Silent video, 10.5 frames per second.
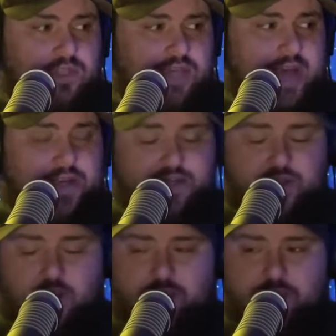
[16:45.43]
that
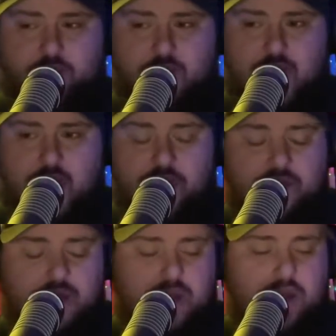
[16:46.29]
deserved or not?
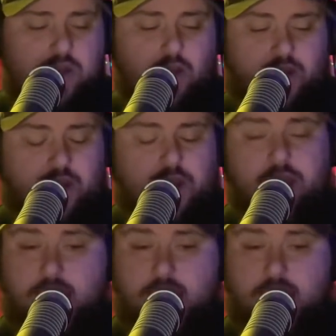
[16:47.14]
Look,